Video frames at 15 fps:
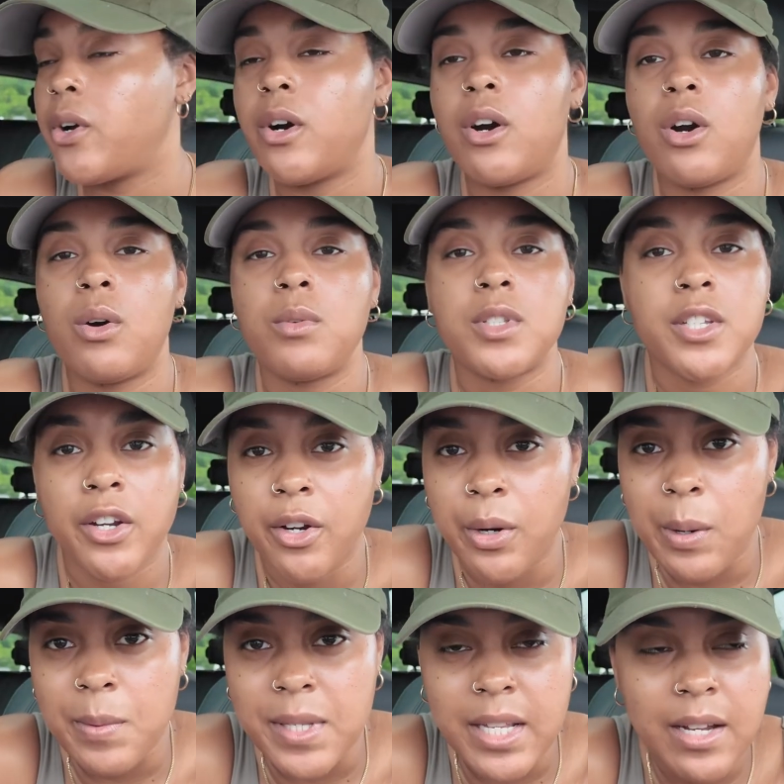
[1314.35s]
your own
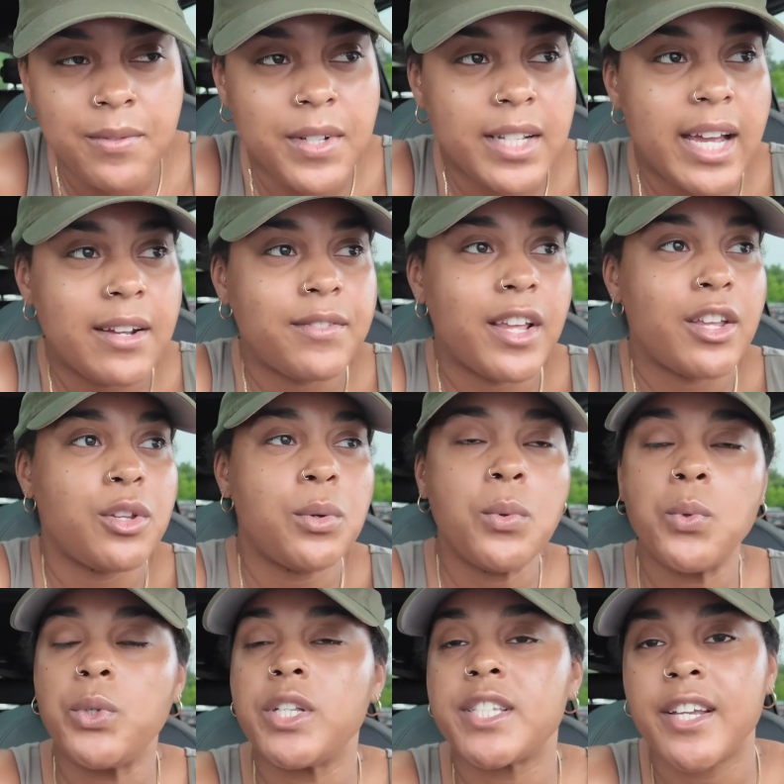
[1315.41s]
terms. Live the life that
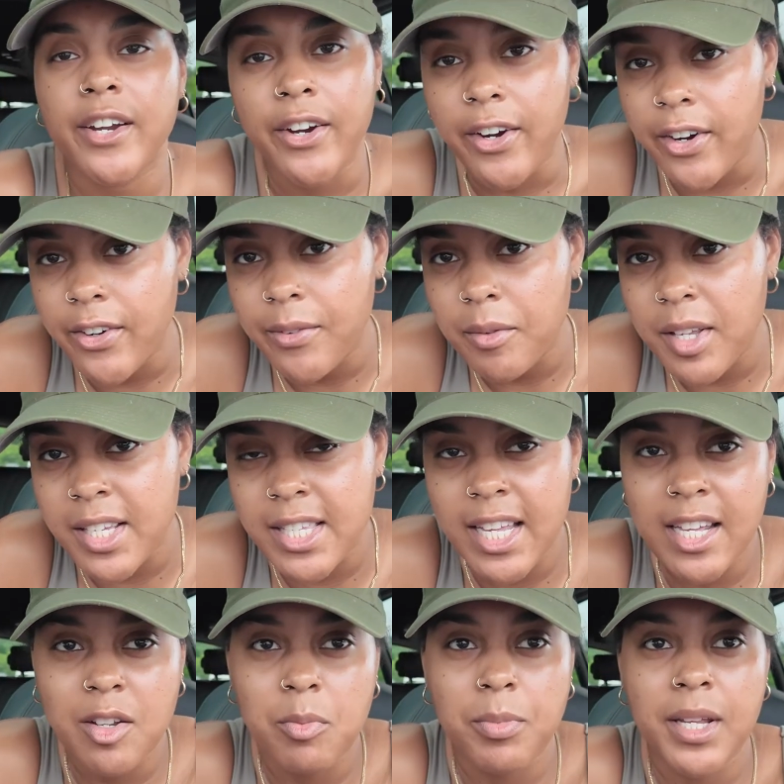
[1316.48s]
you deserve
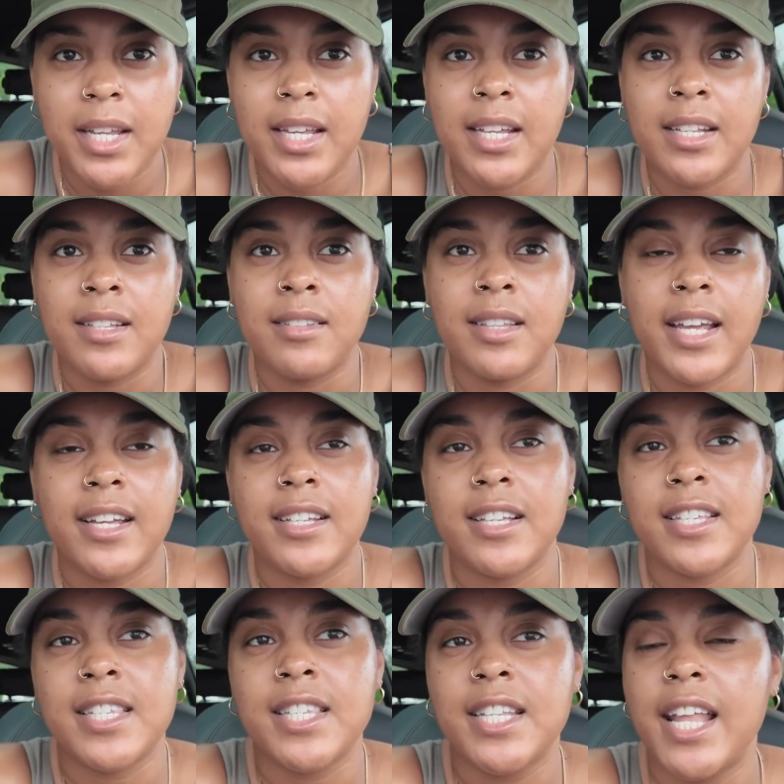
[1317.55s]
instead of being like
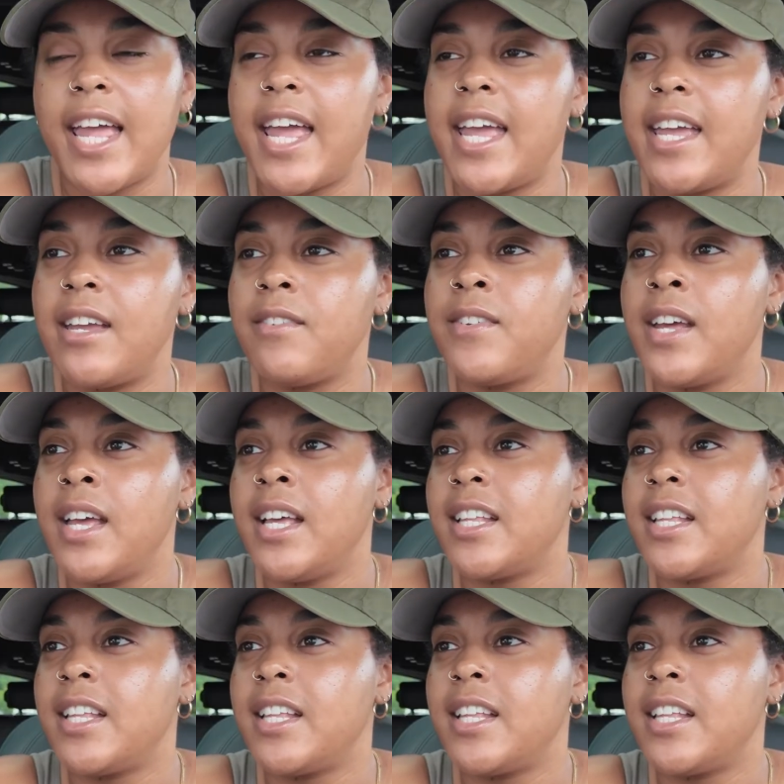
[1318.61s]
a slave